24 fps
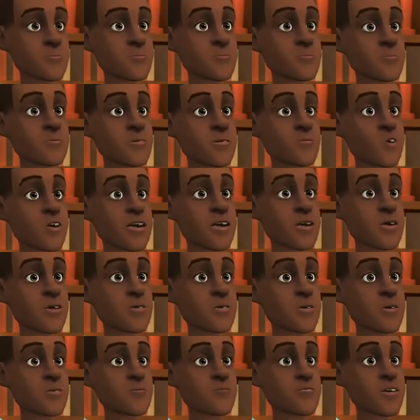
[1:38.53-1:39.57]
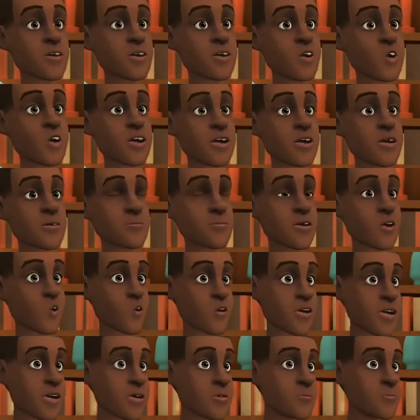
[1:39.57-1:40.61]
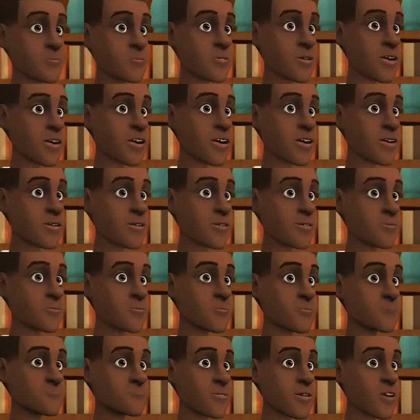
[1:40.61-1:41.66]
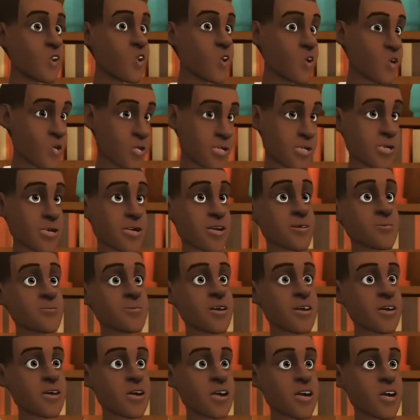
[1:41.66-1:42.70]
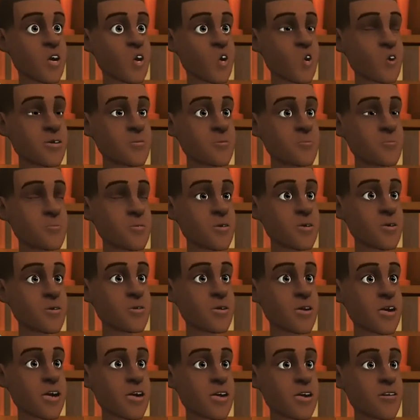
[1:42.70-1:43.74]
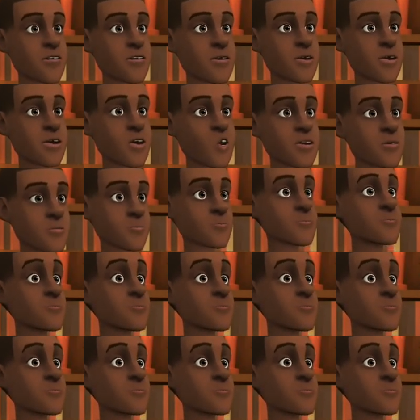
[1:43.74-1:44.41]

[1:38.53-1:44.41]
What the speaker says: Someone that has virtually proven, yes, beyond reasonable doubt, that he loves you.